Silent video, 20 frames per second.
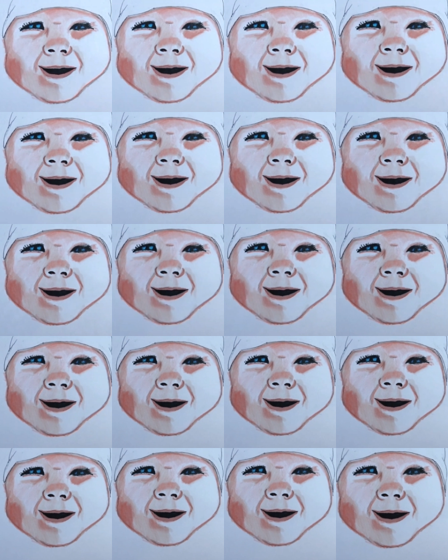it turned
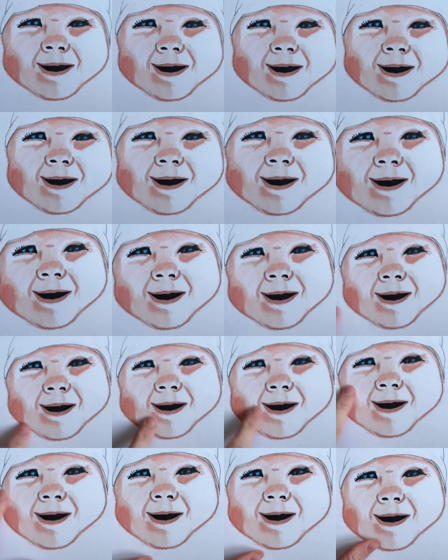out. As you
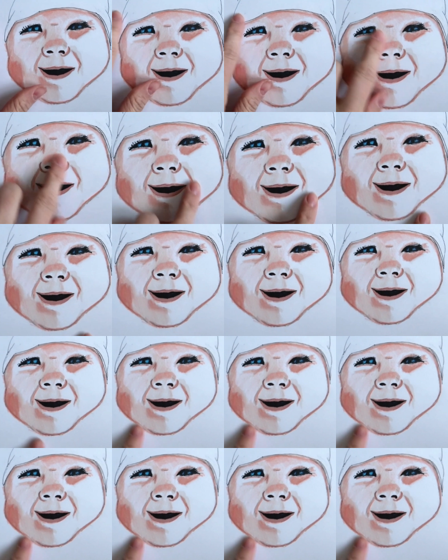see, I've just played a little